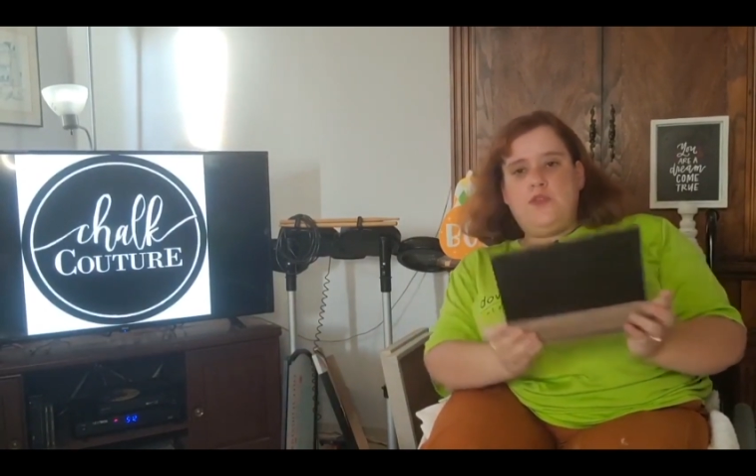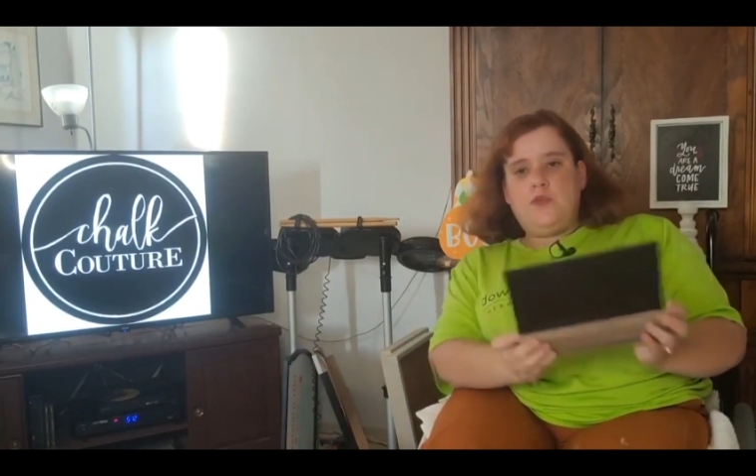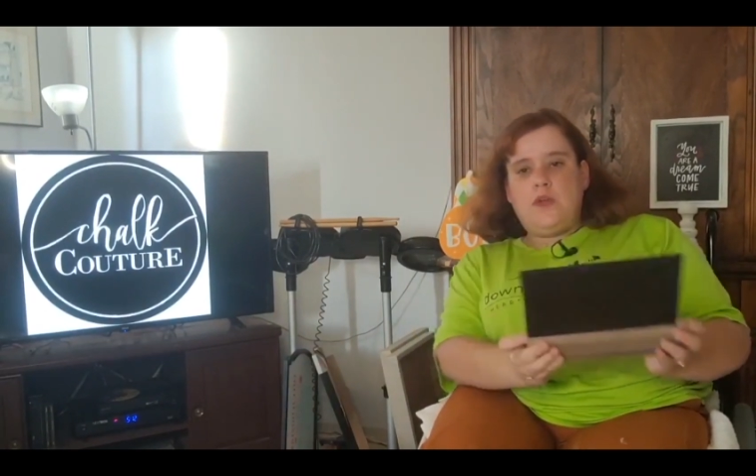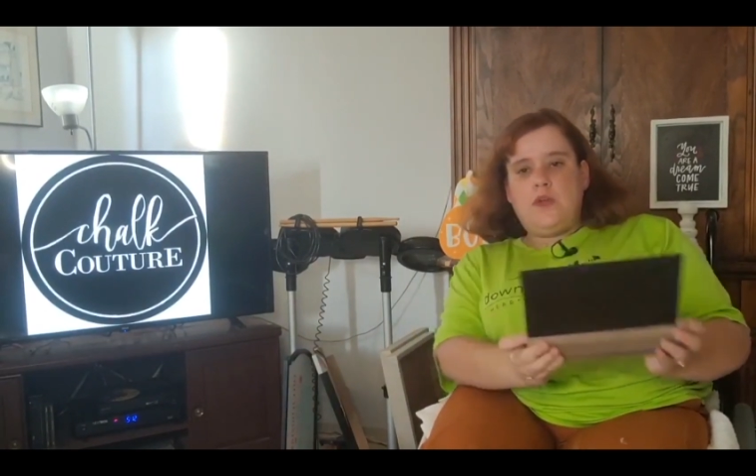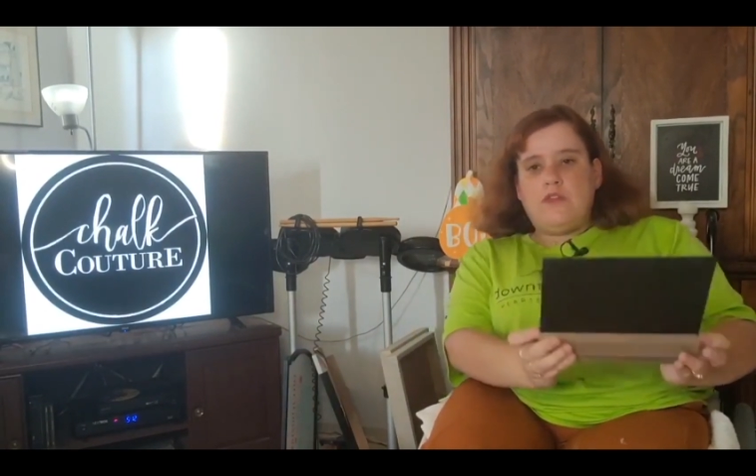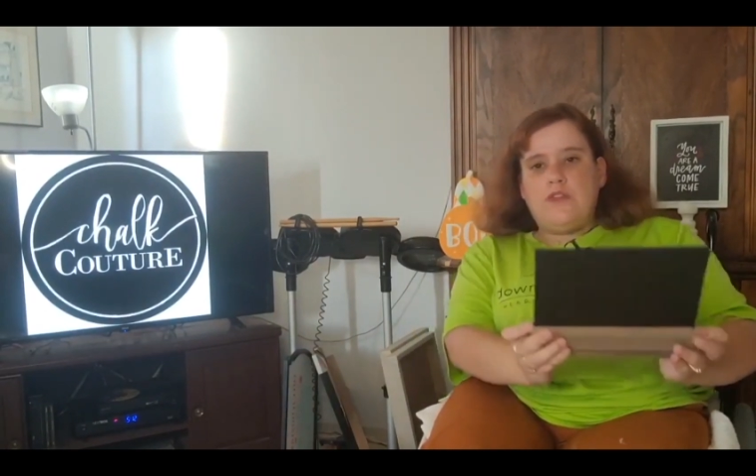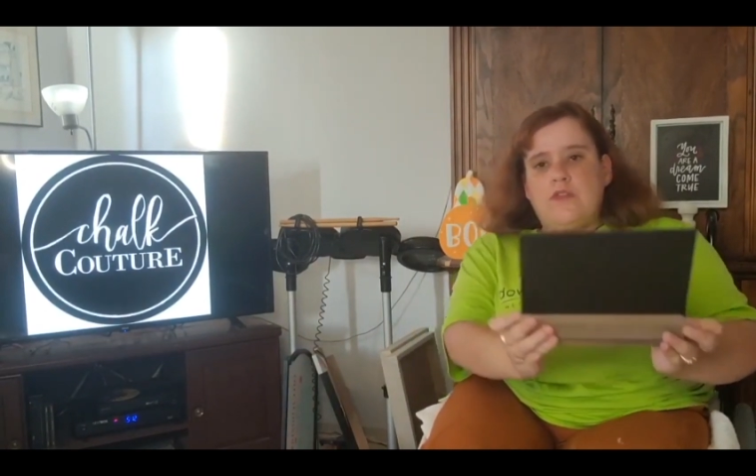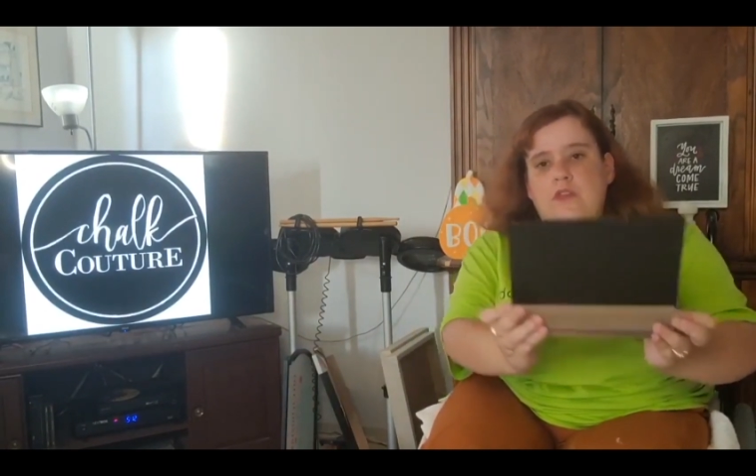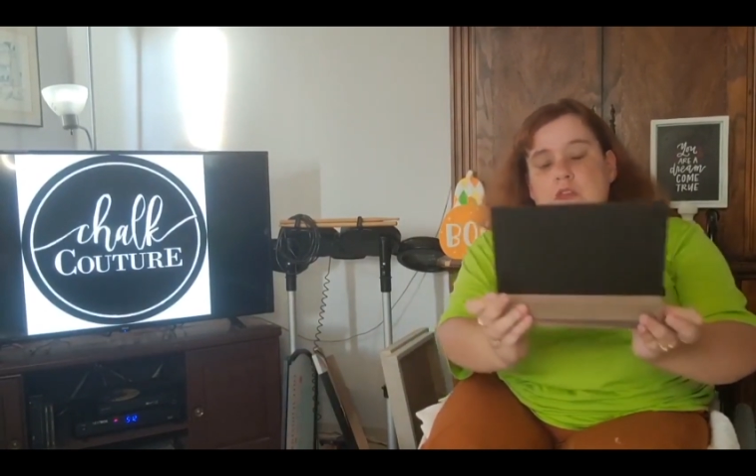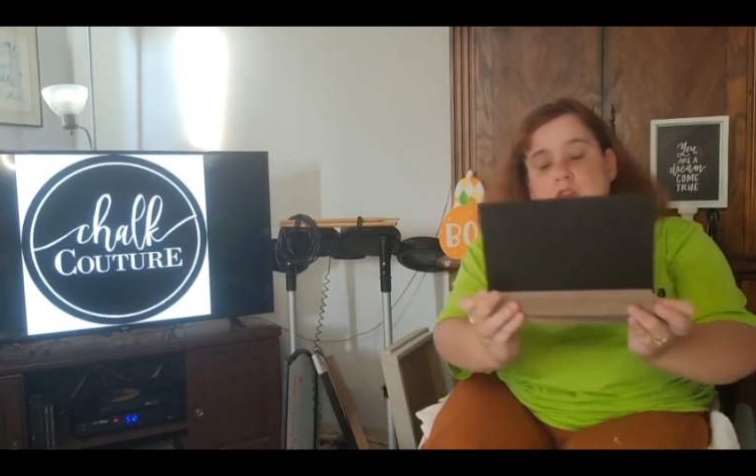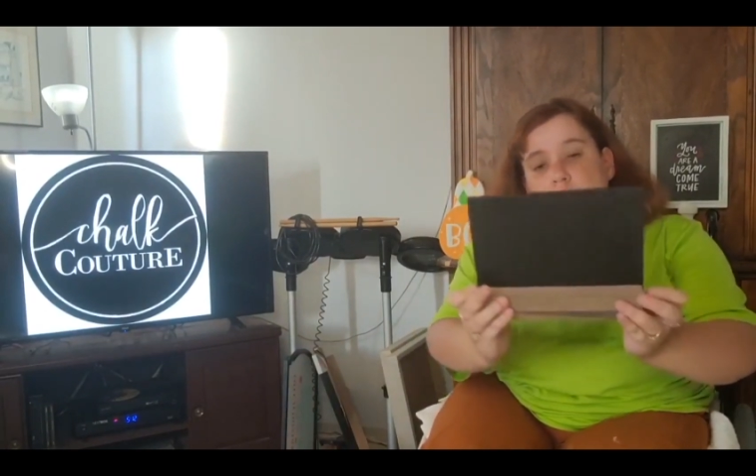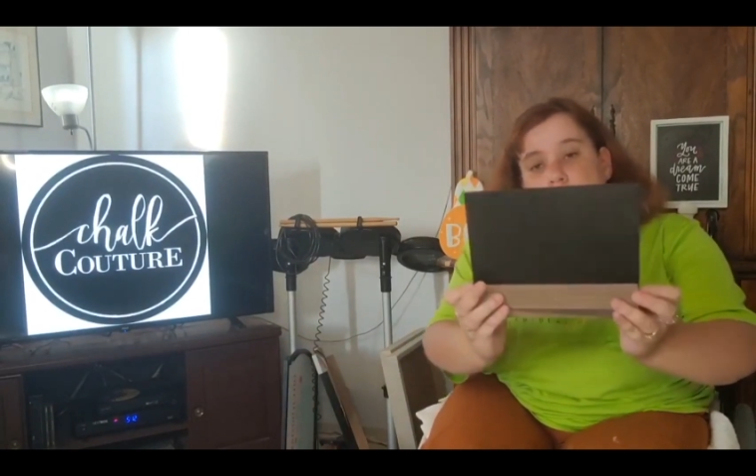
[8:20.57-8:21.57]
either
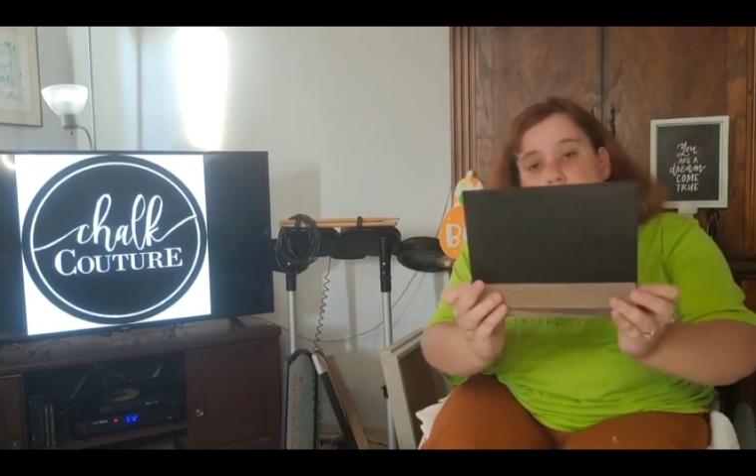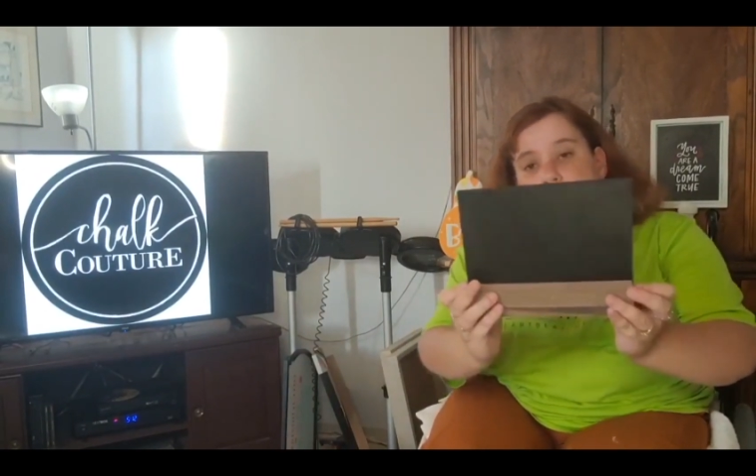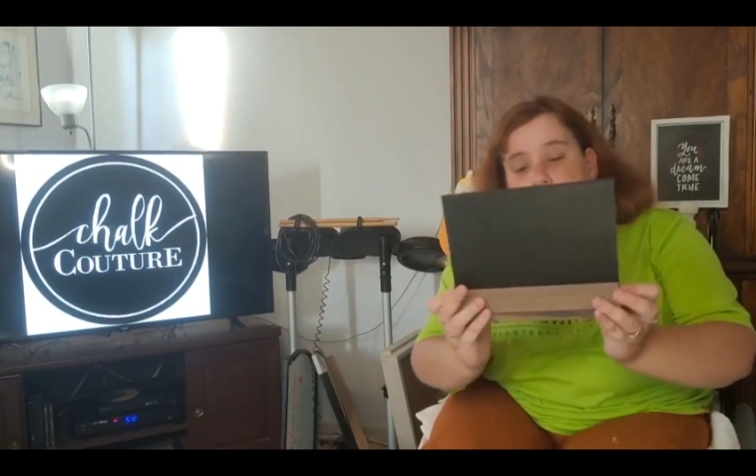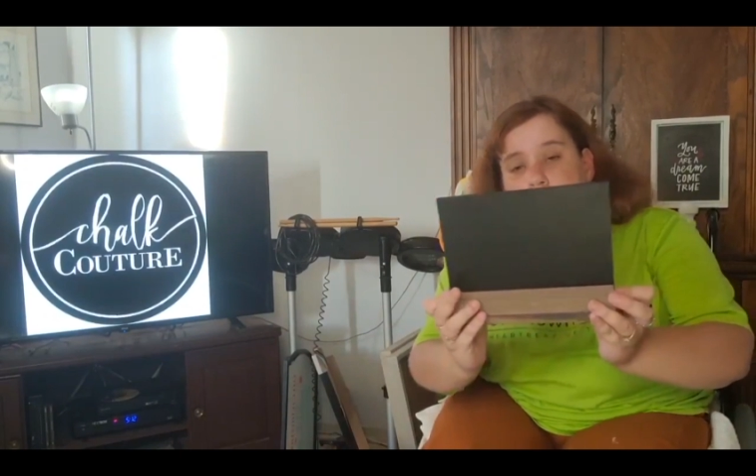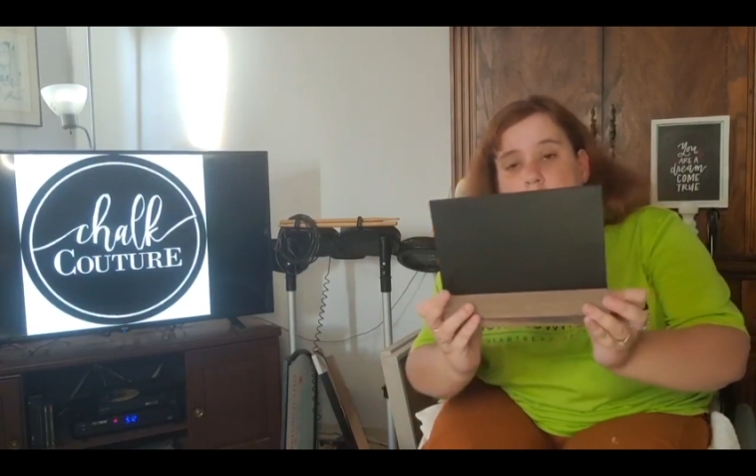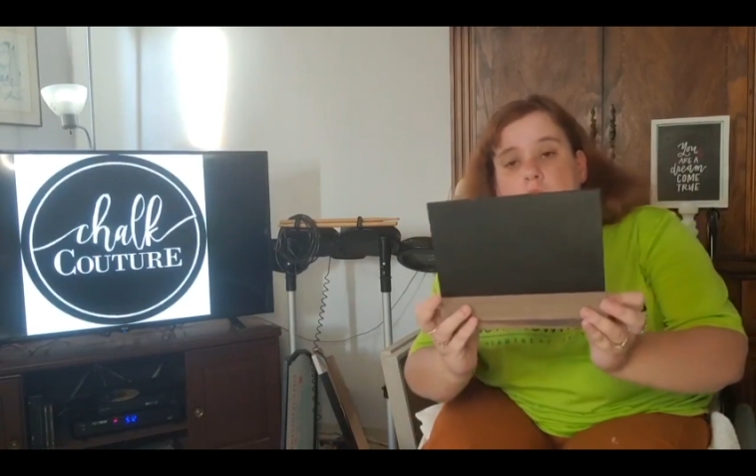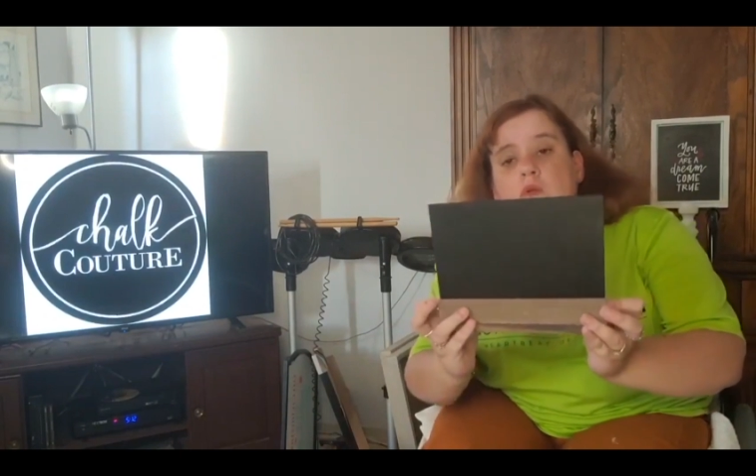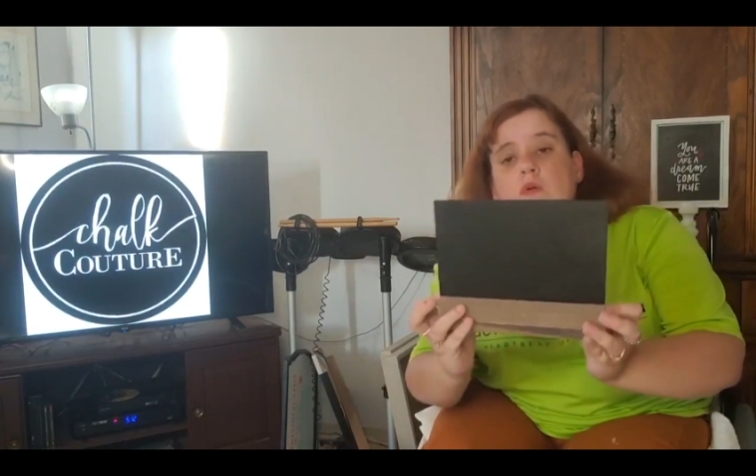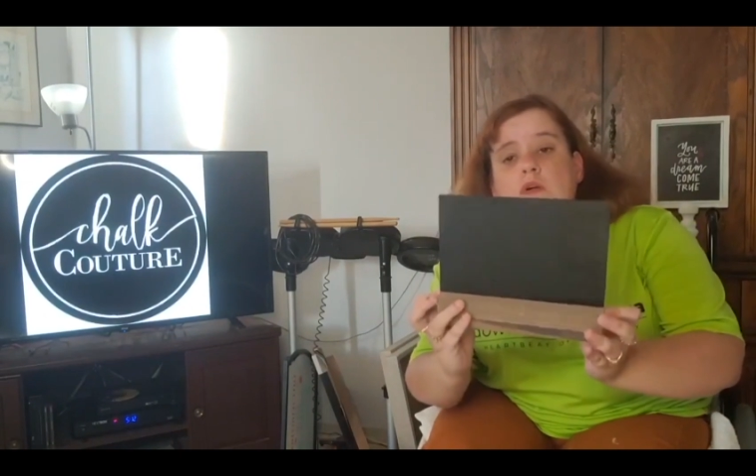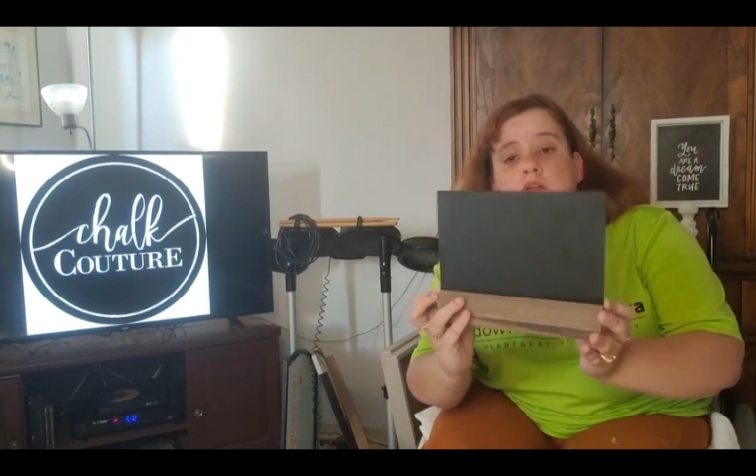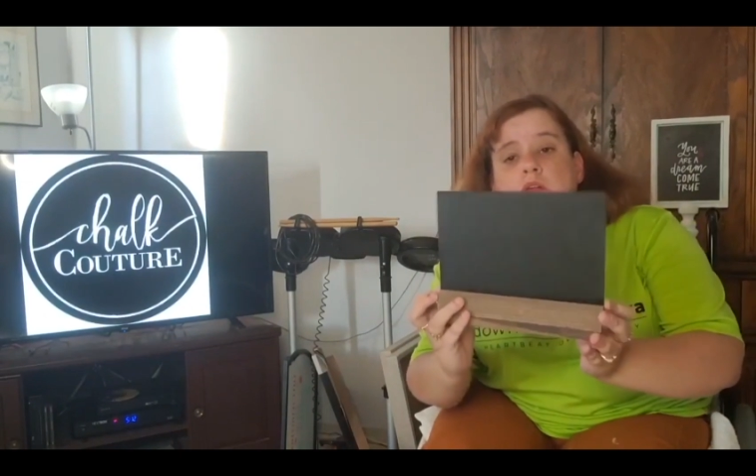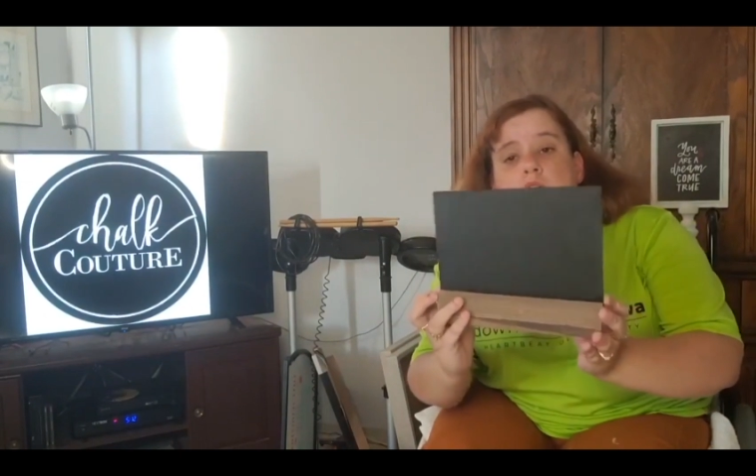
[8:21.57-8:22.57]
the US site
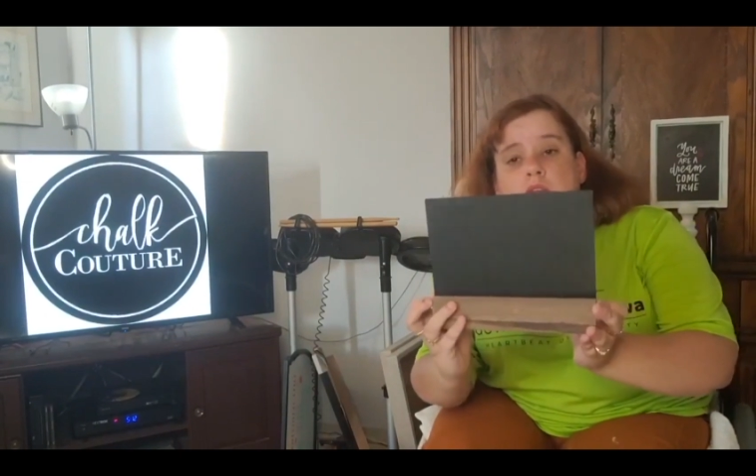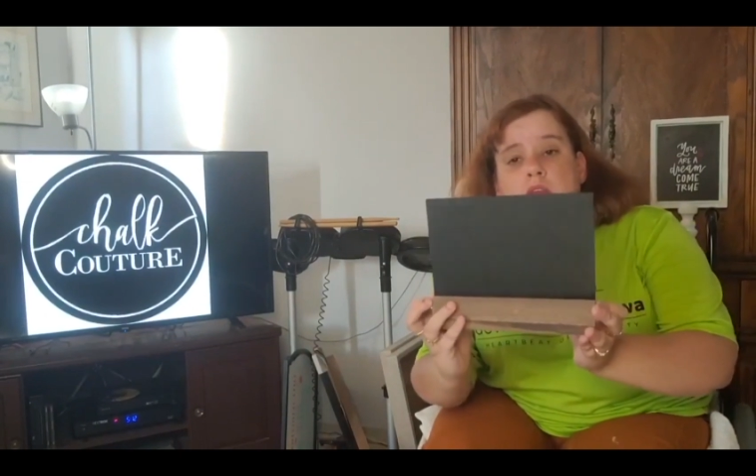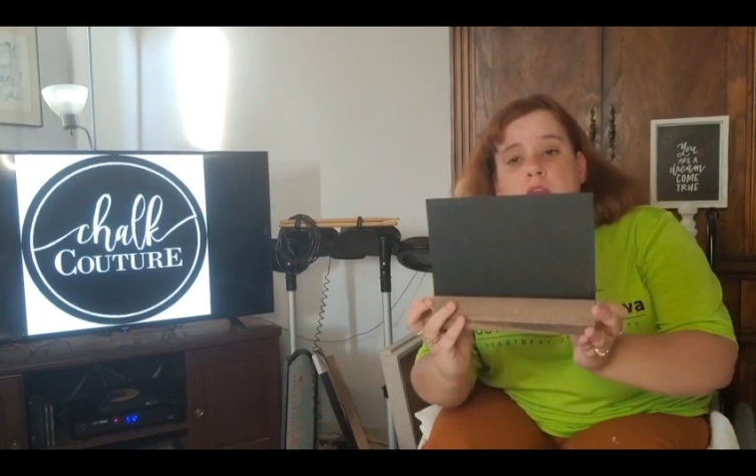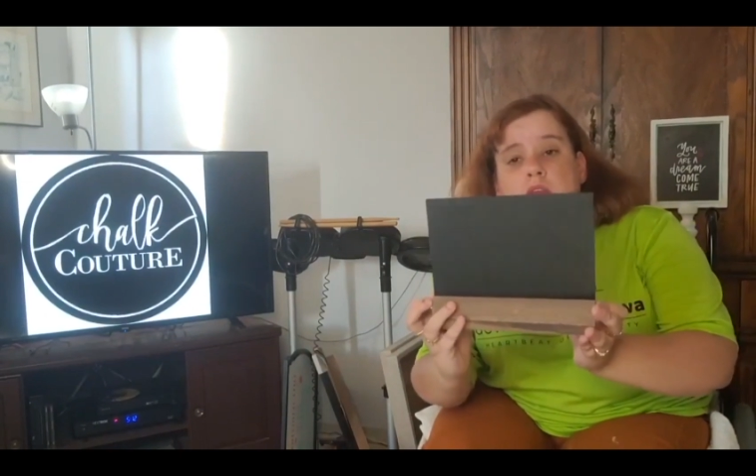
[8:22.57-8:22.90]
or the